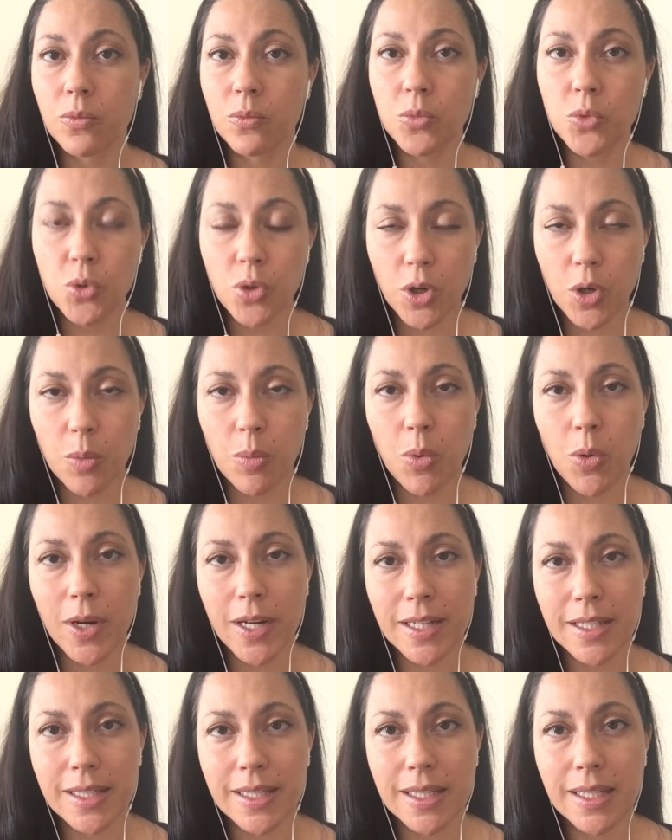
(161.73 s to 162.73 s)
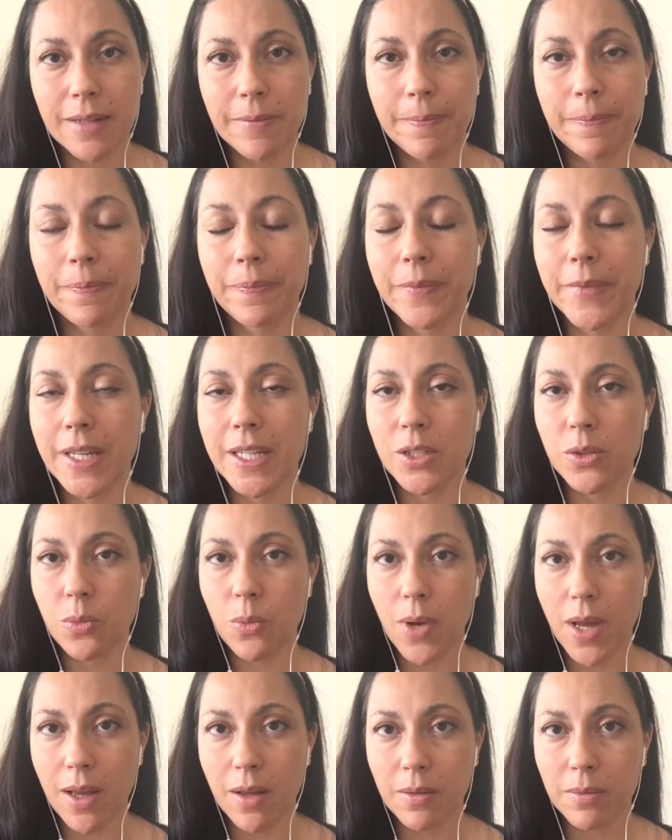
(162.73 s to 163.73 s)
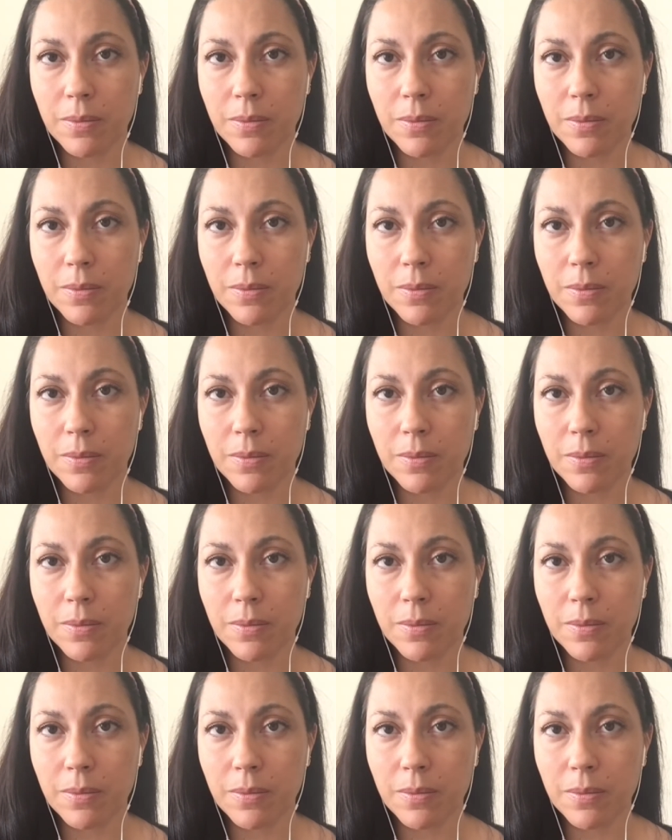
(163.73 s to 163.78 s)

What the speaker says: trigger points as well.